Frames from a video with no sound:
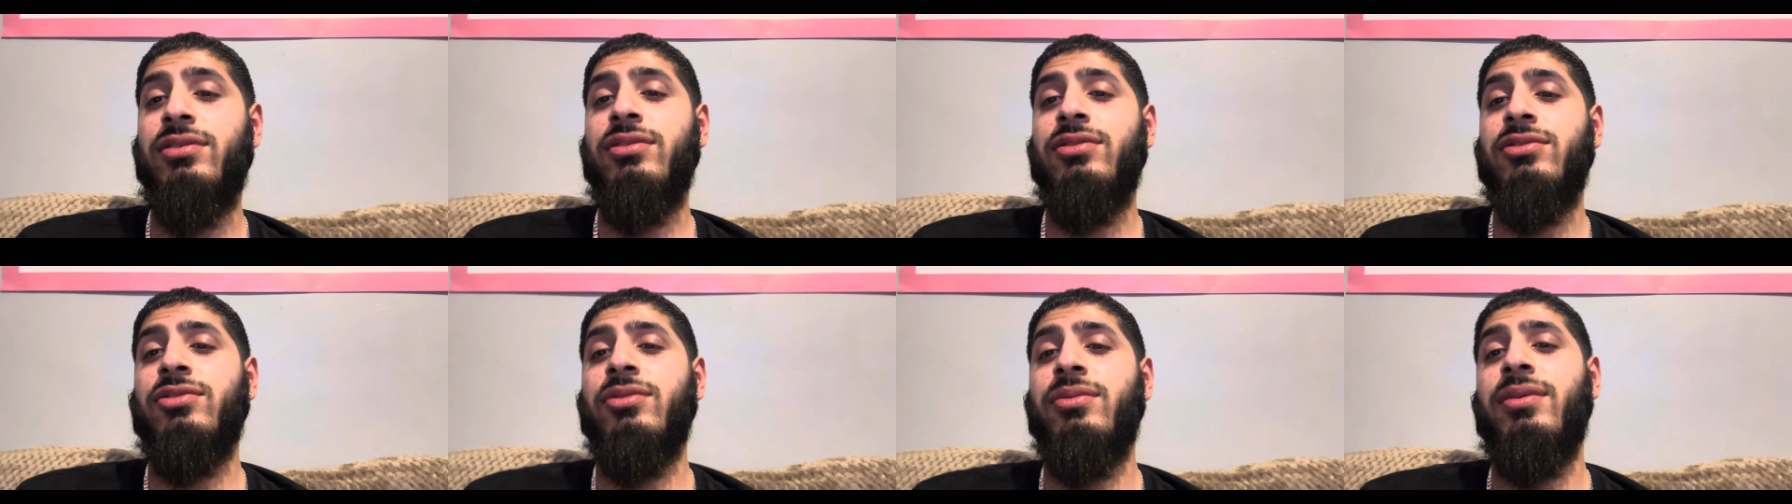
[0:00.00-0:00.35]

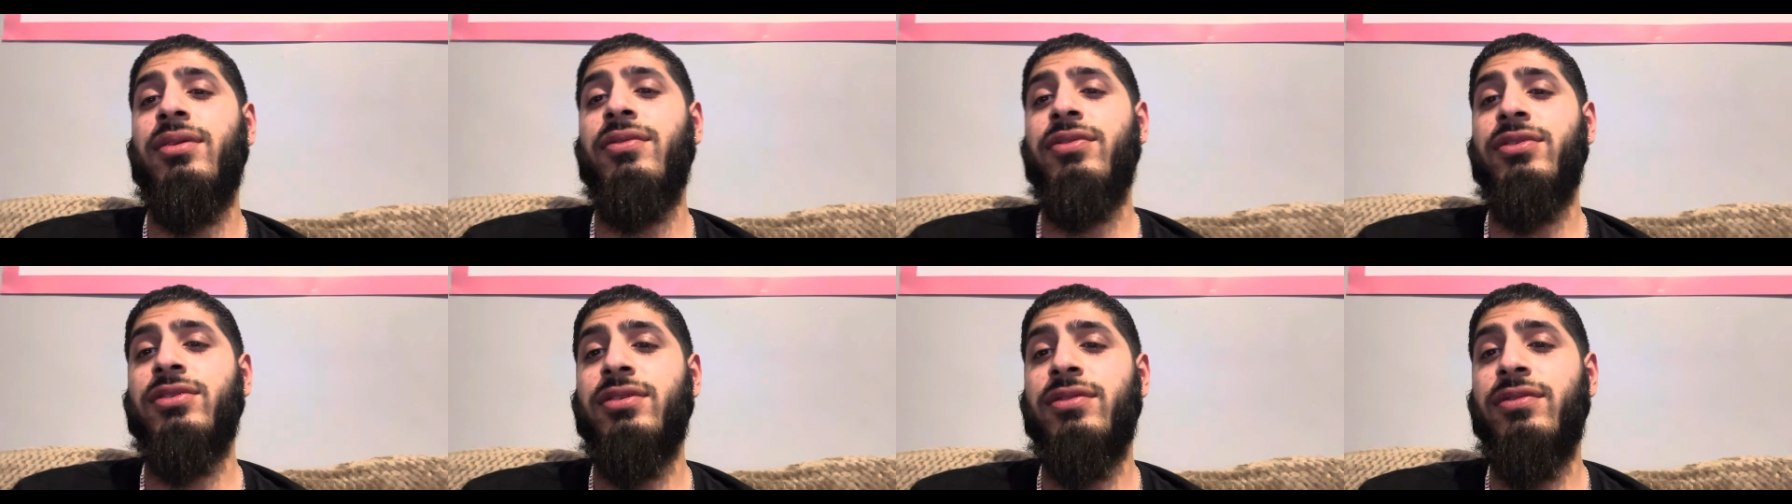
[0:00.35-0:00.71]
So I'm gonna
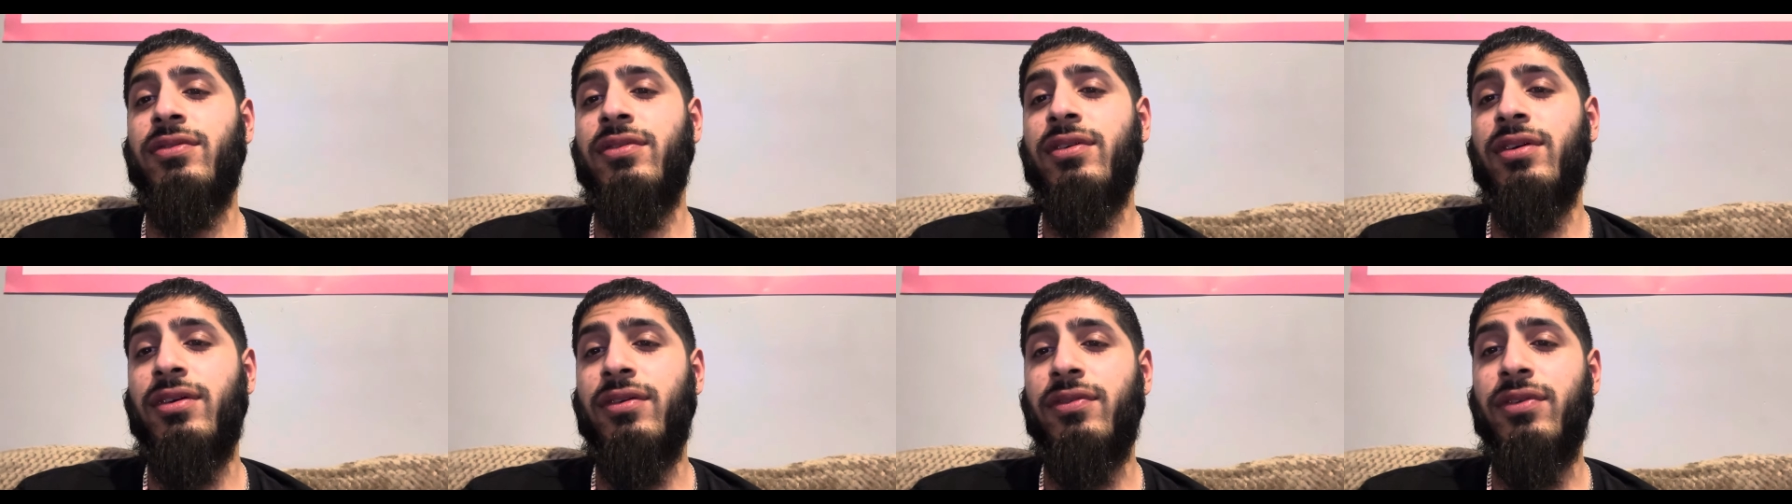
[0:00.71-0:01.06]
finish the
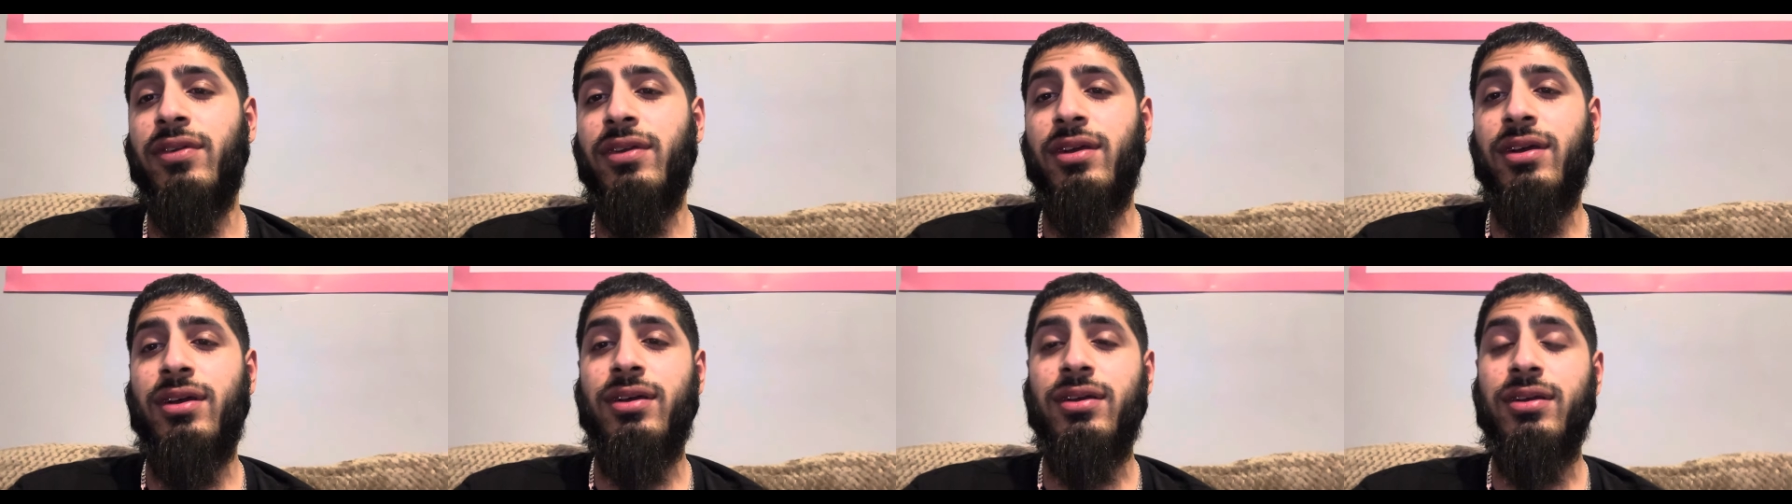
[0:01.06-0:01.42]
vlog over
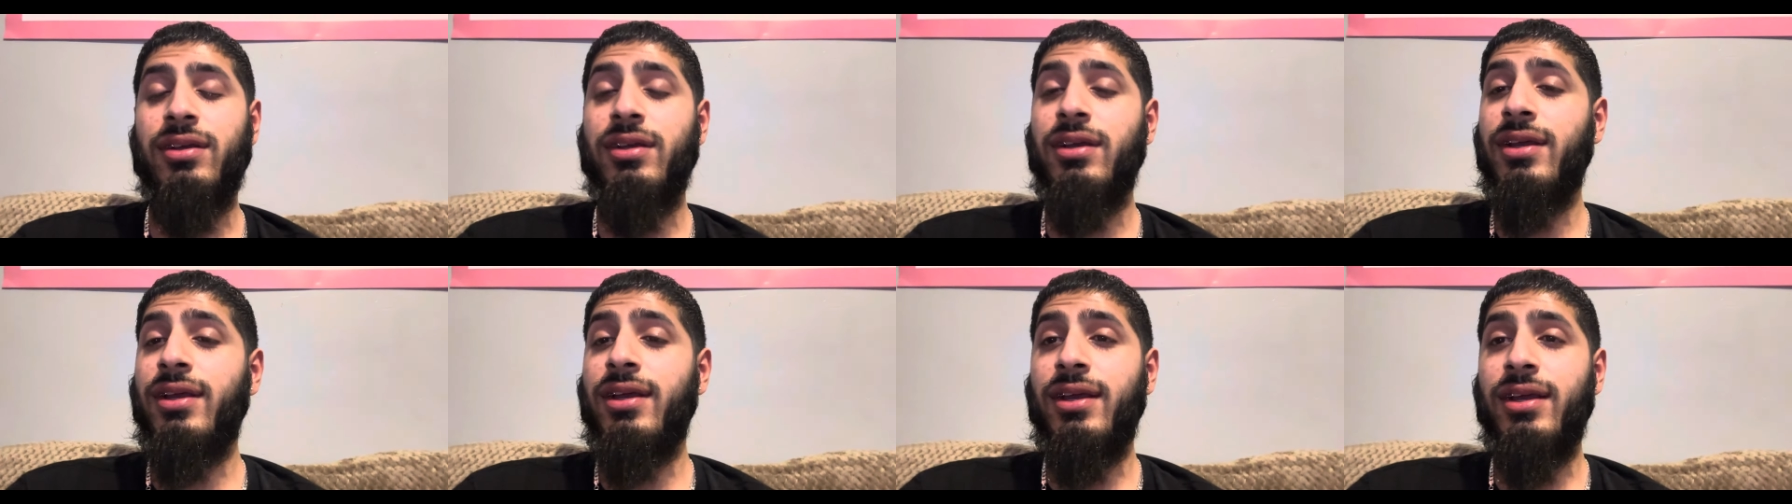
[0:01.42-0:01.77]
here.
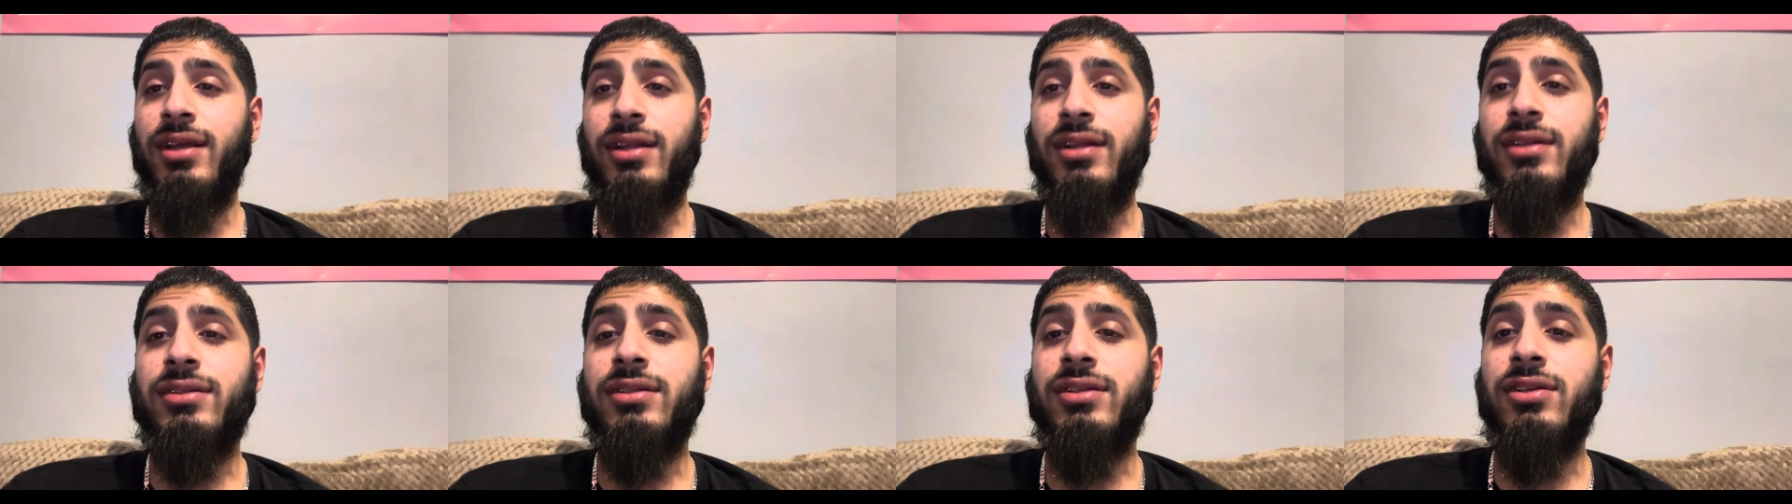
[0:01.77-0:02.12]

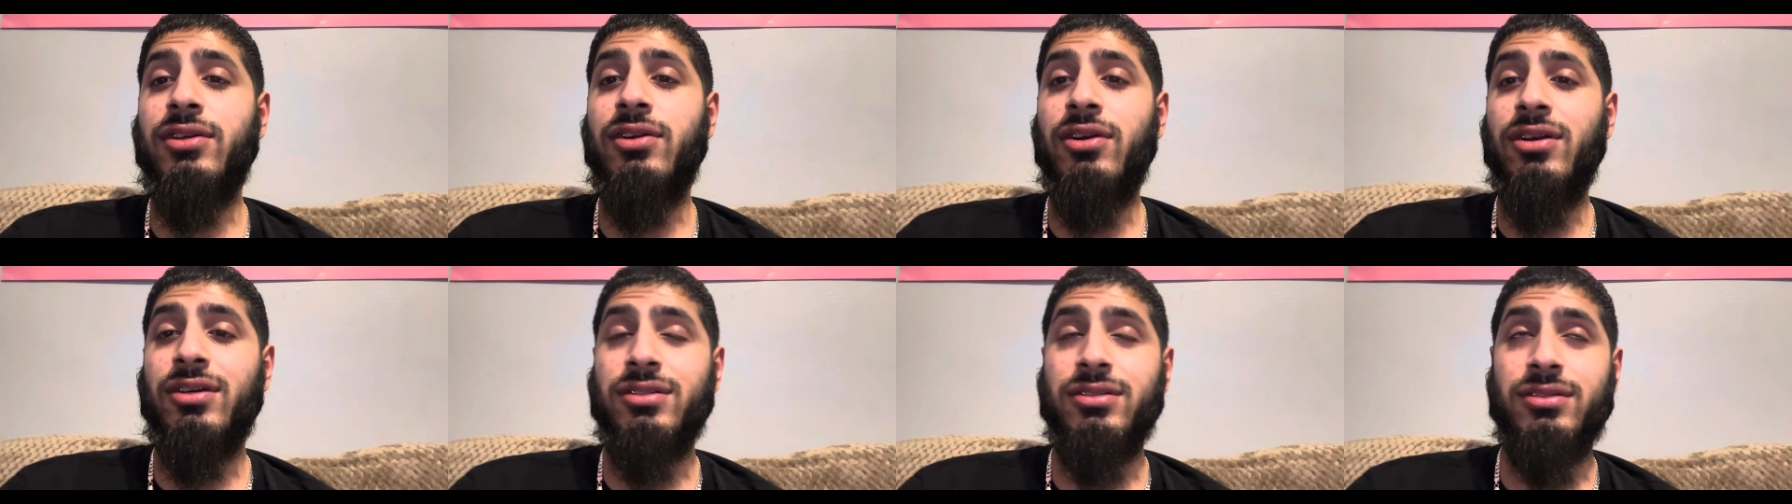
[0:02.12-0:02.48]
I'll see you
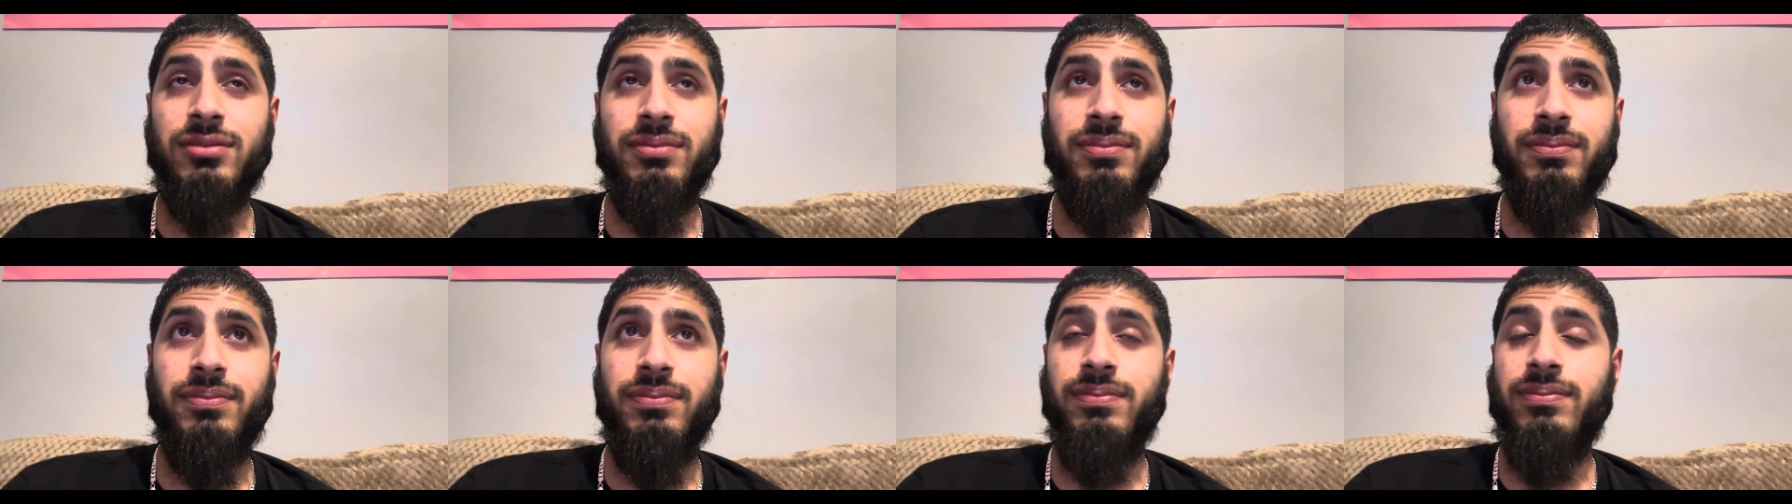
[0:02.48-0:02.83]
guys
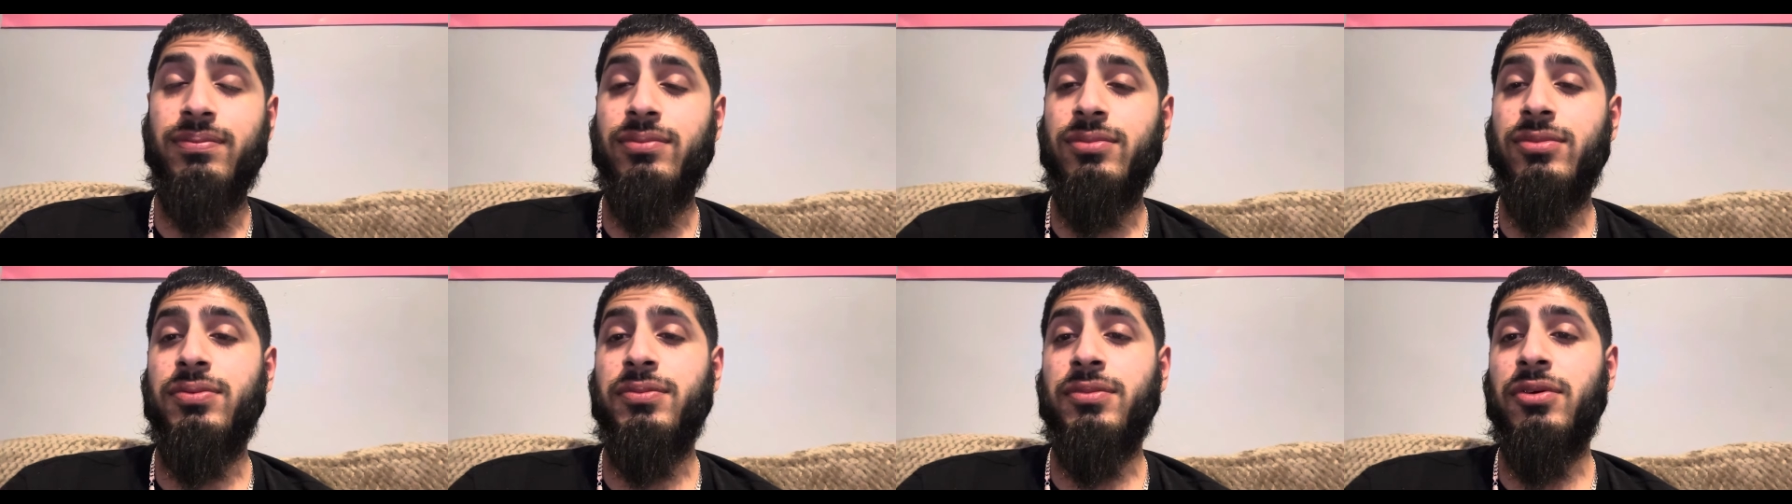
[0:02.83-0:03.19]

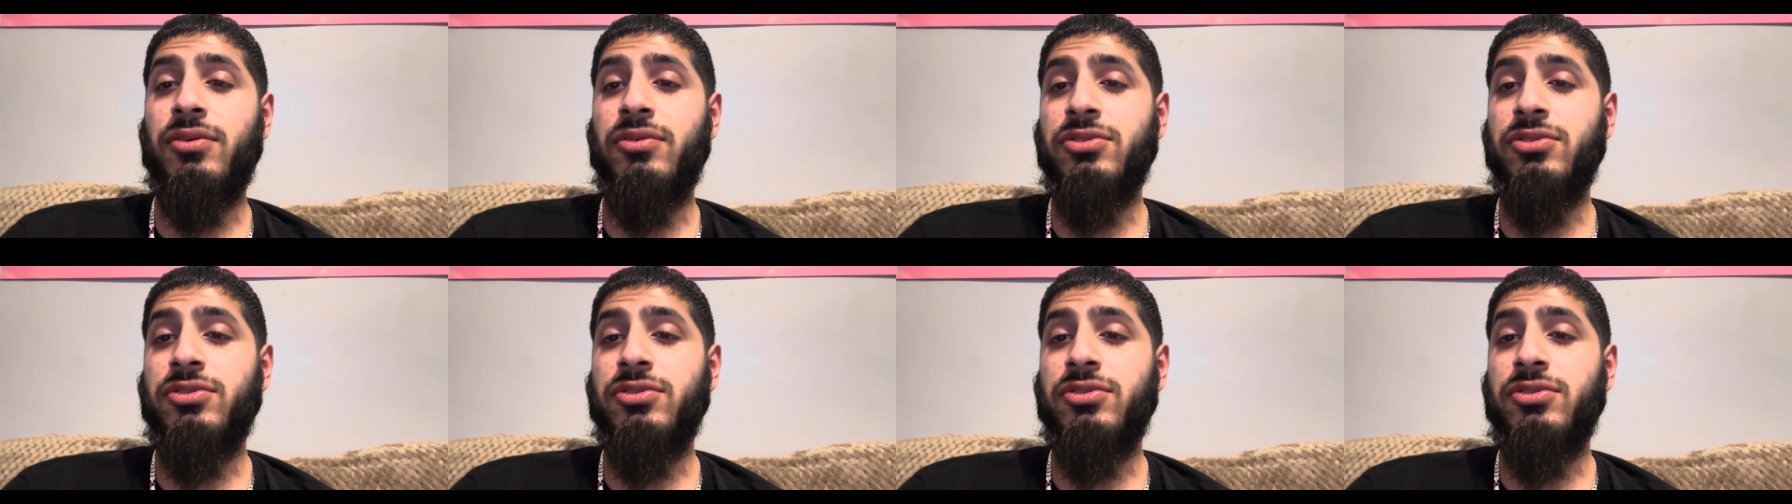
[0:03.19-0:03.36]
tomorrow,